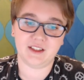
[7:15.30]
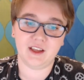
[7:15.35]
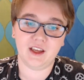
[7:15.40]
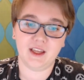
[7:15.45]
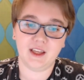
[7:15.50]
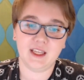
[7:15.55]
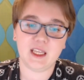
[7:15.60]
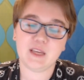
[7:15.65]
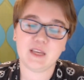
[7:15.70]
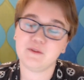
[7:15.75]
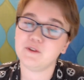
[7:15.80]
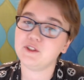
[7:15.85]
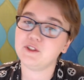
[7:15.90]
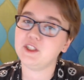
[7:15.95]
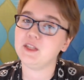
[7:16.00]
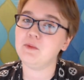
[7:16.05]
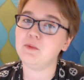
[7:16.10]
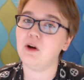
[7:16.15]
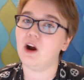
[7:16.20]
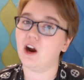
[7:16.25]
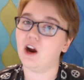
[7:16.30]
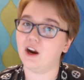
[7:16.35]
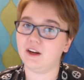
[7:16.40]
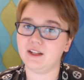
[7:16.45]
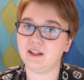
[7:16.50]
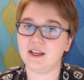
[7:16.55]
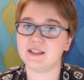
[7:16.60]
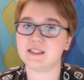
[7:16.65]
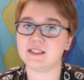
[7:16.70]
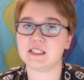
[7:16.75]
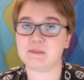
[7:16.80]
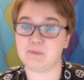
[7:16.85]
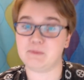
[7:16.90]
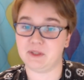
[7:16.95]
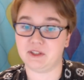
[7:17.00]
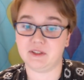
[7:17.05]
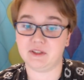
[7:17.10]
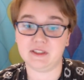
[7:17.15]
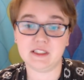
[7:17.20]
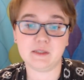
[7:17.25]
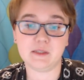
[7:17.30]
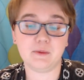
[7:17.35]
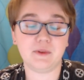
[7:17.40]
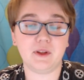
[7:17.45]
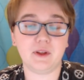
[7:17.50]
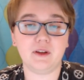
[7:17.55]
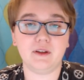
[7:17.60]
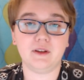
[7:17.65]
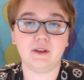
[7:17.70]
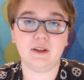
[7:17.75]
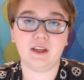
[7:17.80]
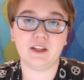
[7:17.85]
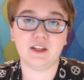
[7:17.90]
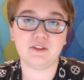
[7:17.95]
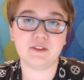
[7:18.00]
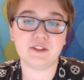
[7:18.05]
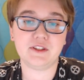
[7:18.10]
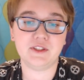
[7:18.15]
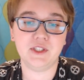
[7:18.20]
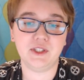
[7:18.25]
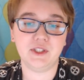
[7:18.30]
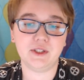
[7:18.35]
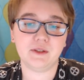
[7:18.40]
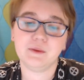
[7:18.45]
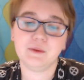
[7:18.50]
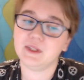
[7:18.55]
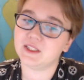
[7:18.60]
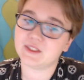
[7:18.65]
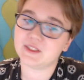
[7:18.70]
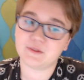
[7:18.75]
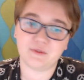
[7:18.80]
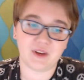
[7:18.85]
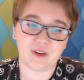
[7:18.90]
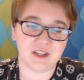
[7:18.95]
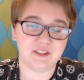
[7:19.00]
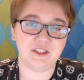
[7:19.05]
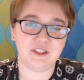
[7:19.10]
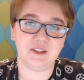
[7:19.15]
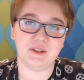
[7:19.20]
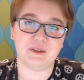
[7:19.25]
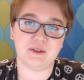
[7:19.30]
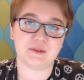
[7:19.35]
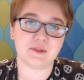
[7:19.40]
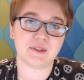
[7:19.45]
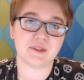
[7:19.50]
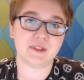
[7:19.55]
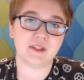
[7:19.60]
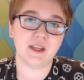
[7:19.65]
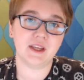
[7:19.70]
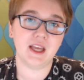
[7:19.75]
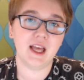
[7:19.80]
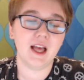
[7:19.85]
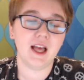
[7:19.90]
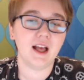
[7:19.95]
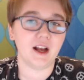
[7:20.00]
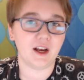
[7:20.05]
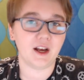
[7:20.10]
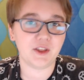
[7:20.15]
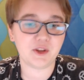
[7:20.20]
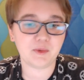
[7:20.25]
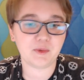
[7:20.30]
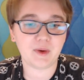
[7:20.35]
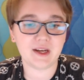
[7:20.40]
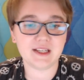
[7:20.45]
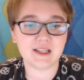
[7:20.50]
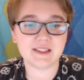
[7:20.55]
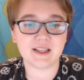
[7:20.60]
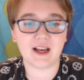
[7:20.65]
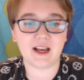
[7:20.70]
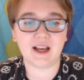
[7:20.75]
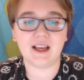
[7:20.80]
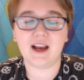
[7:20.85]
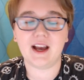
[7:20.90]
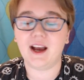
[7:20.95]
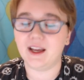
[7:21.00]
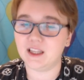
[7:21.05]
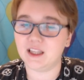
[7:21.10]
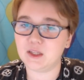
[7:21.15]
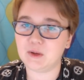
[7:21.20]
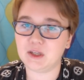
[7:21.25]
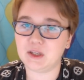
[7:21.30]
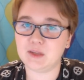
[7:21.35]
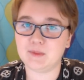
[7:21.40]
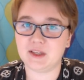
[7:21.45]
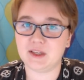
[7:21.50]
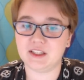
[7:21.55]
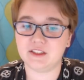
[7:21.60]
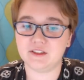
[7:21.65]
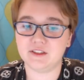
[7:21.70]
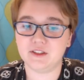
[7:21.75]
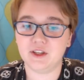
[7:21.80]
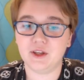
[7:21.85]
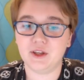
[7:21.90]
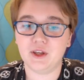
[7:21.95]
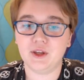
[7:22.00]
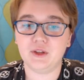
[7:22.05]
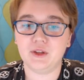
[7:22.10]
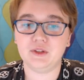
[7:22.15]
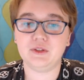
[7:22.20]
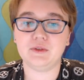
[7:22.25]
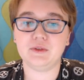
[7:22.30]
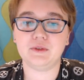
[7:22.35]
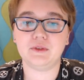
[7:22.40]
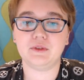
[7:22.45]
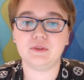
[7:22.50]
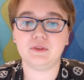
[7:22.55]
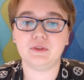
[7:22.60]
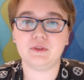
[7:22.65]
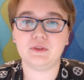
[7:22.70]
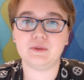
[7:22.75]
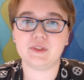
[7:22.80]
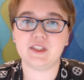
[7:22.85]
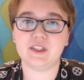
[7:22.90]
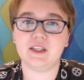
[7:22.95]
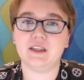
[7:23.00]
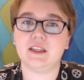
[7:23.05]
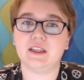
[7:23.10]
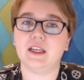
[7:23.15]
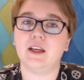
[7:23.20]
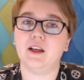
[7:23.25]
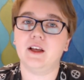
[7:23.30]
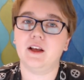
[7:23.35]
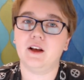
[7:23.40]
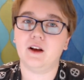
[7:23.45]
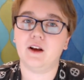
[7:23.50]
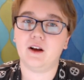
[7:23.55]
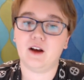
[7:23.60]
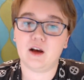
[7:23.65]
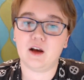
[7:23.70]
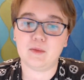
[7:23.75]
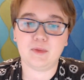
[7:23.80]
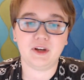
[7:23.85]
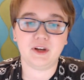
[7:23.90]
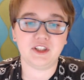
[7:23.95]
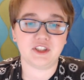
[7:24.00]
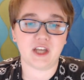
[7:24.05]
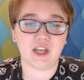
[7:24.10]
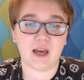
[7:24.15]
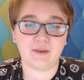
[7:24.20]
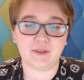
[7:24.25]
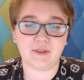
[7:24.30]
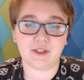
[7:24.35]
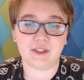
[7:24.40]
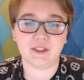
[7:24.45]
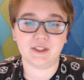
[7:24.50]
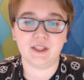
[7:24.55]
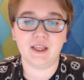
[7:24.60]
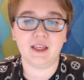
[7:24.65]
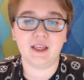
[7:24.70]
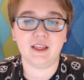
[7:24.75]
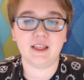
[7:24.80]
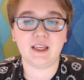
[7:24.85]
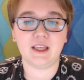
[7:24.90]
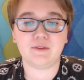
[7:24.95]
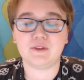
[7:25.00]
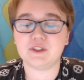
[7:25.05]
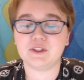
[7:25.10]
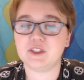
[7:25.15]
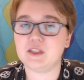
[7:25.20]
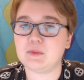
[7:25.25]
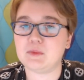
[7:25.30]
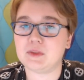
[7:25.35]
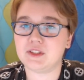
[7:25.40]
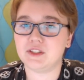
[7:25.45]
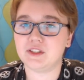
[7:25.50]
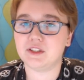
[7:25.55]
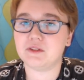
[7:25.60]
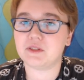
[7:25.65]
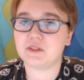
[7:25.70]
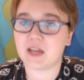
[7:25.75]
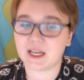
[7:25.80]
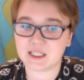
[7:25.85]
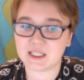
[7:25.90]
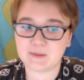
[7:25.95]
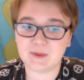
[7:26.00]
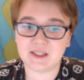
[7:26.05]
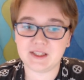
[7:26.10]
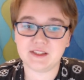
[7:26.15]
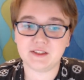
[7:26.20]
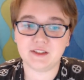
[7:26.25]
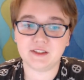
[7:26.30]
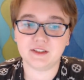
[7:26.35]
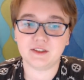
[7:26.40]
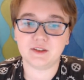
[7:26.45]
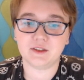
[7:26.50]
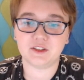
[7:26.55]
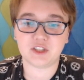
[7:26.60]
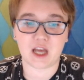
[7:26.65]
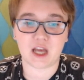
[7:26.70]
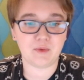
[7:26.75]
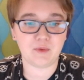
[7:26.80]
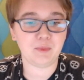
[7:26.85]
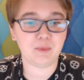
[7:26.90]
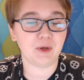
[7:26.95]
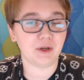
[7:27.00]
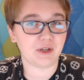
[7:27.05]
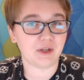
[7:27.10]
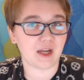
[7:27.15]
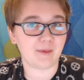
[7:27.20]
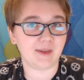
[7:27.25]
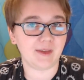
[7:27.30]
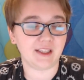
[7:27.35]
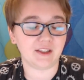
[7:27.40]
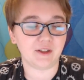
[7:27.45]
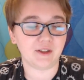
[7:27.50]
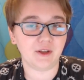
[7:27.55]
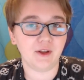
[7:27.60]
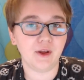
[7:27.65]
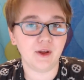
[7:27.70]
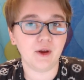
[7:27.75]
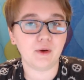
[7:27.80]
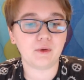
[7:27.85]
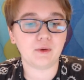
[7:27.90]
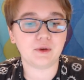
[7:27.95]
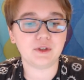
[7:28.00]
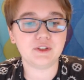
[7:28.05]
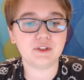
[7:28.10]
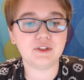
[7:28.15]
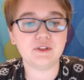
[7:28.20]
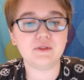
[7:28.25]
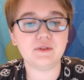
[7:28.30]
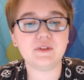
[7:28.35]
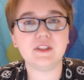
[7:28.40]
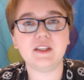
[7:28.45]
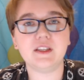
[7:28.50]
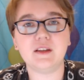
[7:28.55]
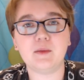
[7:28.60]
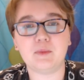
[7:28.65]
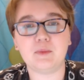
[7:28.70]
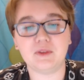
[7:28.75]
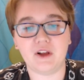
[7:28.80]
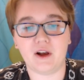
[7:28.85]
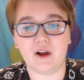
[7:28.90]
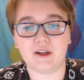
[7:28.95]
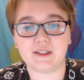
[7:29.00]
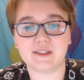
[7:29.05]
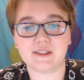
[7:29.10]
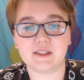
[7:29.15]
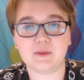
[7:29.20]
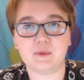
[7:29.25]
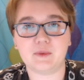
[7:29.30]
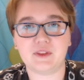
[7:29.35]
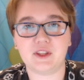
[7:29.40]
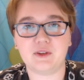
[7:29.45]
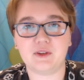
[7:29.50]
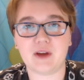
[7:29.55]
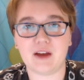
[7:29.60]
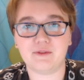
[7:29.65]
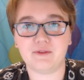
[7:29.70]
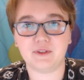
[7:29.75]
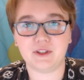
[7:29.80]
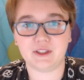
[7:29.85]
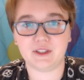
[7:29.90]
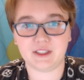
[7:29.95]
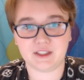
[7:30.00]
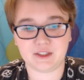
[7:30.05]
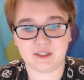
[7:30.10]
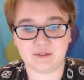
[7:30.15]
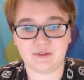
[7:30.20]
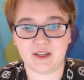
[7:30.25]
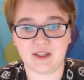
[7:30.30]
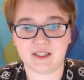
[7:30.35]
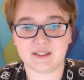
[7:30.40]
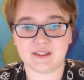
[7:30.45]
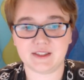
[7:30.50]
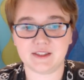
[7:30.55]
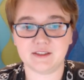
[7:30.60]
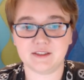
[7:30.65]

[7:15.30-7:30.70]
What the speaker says: If your team already has experience with Android Studio, it's fine to use. Otherwise, I highly recommend using OnBot Java if your team wants to do text-based Java programming, or choosing Blocks with the graphical interface.